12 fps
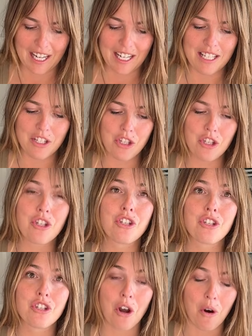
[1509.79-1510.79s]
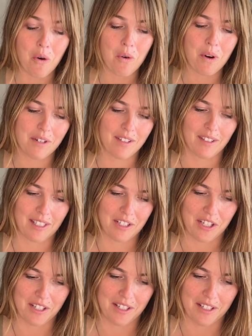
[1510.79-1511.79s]
It is so
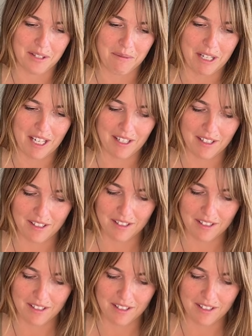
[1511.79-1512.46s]
delicious this way.